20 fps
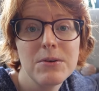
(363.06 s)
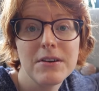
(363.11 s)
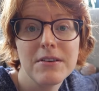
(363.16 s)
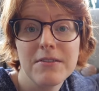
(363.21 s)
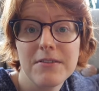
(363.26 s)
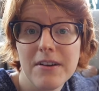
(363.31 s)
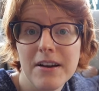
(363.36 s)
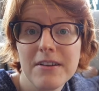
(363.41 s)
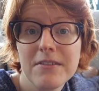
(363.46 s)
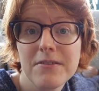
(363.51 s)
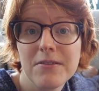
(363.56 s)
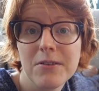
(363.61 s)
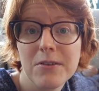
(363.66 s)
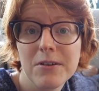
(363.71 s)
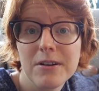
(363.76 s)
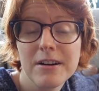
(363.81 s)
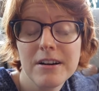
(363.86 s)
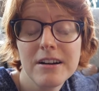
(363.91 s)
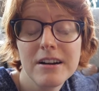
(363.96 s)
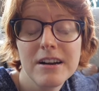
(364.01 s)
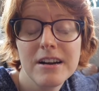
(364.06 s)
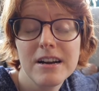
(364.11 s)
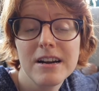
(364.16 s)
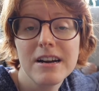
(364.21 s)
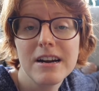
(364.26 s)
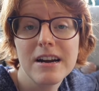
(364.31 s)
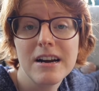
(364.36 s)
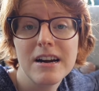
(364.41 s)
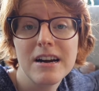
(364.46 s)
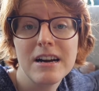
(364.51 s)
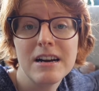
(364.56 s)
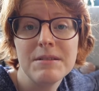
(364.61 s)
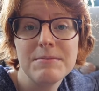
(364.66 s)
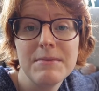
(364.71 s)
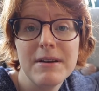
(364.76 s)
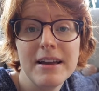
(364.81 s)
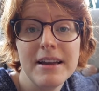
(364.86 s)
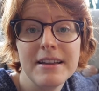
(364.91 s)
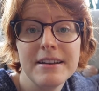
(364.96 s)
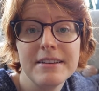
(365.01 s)
want to fight for,
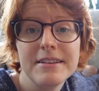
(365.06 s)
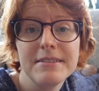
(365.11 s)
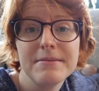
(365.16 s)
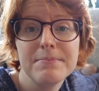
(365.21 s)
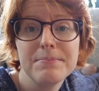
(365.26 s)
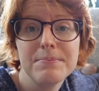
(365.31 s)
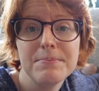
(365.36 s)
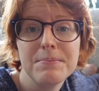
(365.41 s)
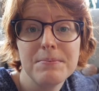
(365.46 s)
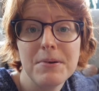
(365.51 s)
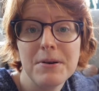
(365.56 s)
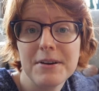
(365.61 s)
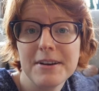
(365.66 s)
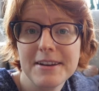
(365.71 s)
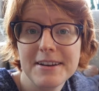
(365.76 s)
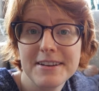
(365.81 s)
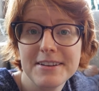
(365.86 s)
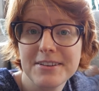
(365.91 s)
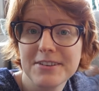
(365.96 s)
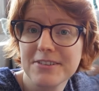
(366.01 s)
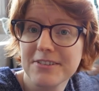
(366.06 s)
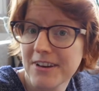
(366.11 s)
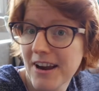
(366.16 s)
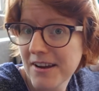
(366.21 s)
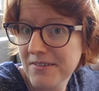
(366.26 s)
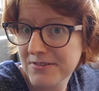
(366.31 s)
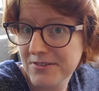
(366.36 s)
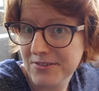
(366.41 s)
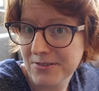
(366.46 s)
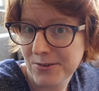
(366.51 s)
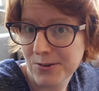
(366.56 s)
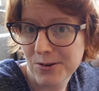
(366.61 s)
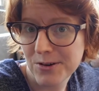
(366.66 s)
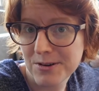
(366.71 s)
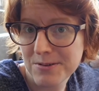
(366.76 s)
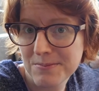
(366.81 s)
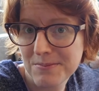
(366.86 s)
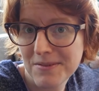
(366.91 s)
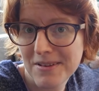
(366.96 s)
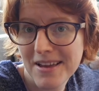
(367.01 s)
and put it into craft
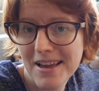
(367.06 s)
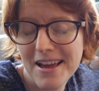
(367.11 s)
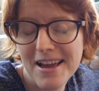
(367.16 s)
form.